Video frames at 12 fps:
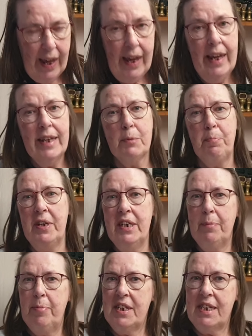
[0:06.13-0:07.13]
It's been
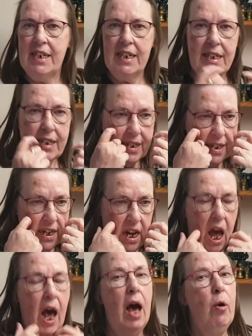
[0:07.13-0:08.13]
a busy day today,
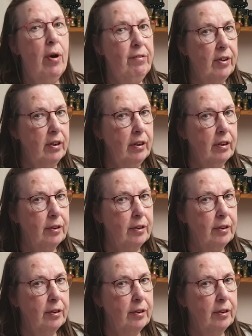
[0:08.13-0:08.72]
however,